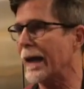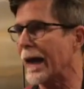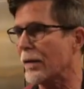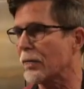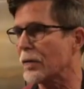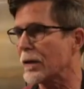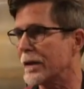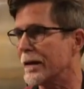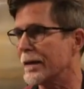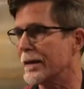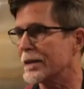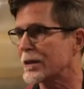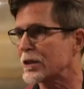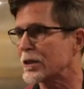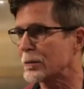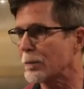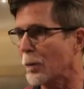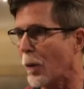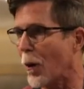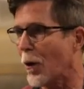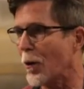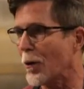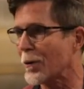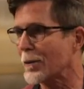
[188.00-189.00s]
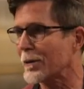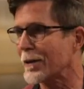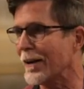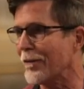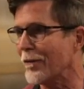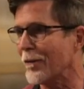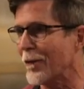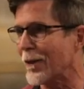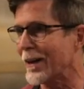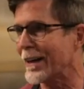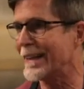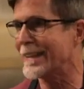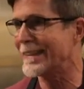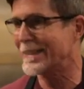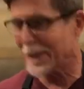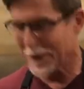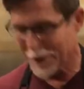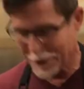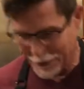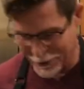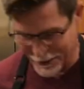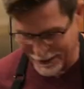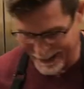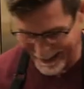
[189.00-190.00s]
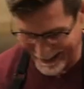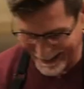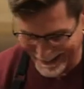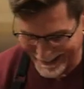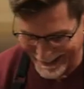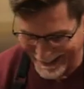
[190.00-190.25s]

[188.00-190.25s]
everything small for it to cook in